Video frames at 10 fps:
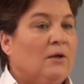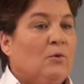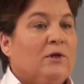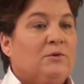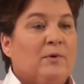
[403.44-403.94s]

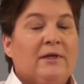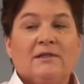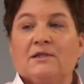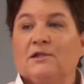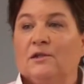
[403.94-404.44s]
Which brings
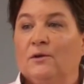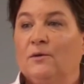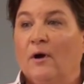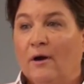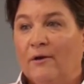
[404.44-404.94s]
us
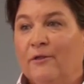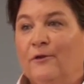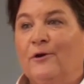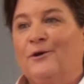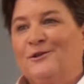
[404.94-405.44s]
to our
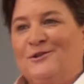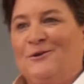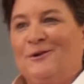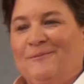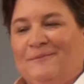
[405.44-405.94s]
third
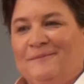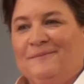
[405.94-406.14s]
storm,